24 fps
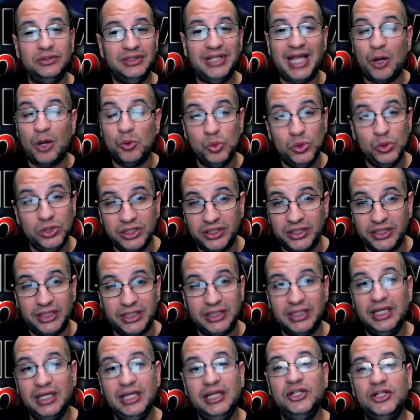willing
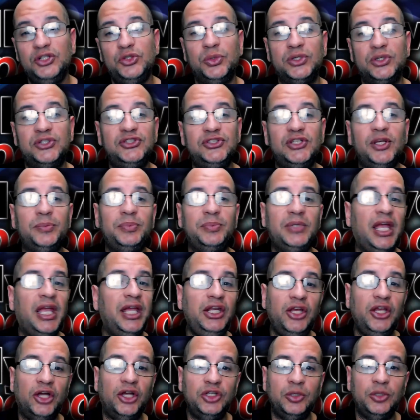to accept any
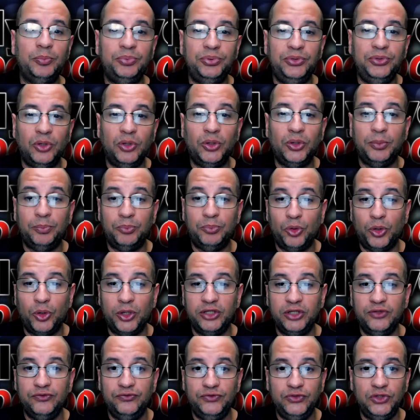other point of
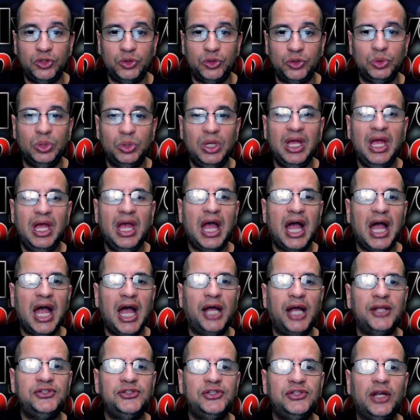view
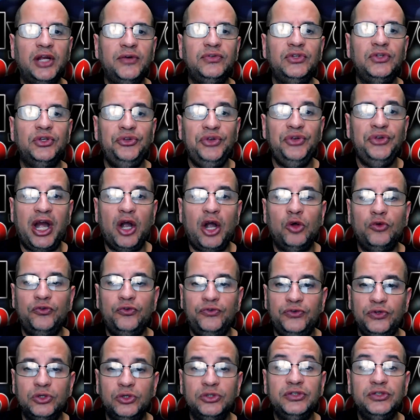outside of the narrow
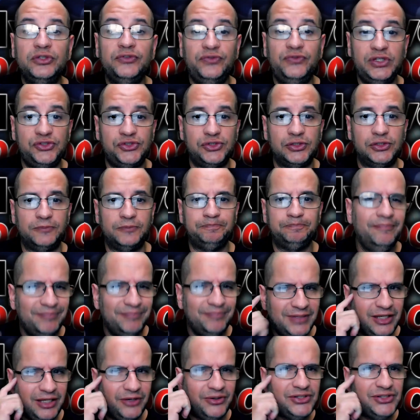field of vision.
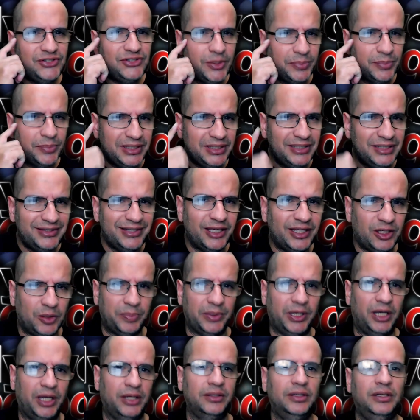Here is something to think
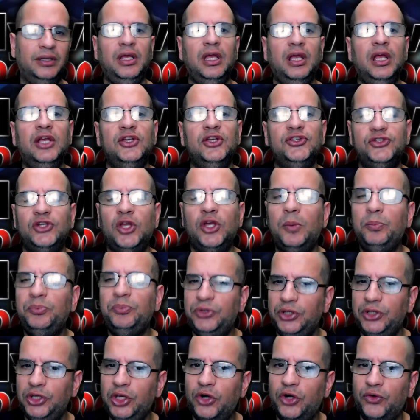about. Some
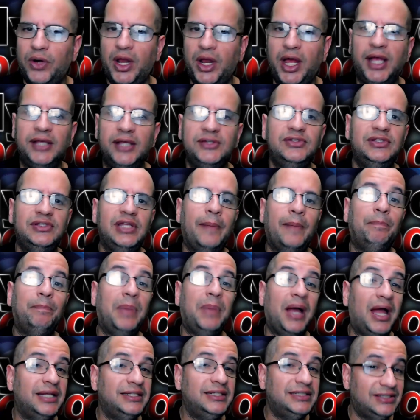theorize that by
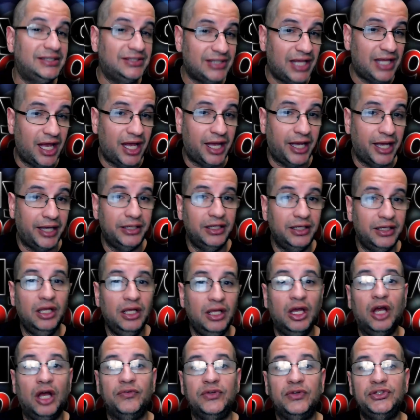design
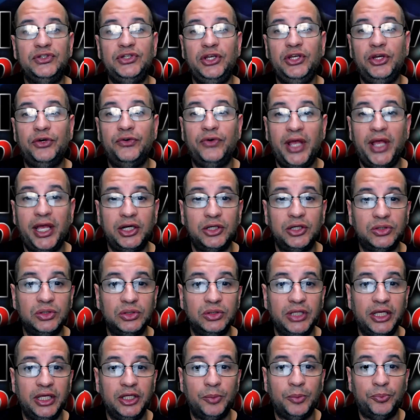of a tyrannical
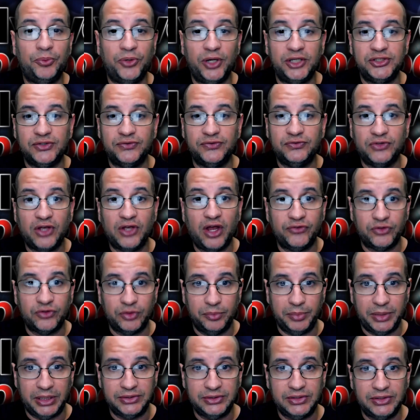and oppressive
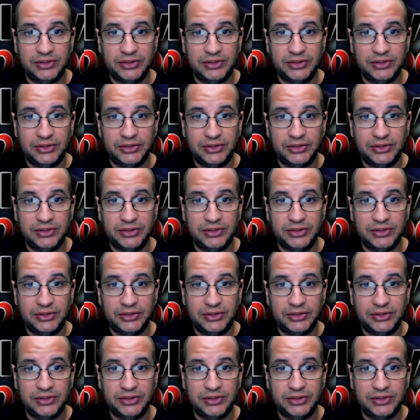government,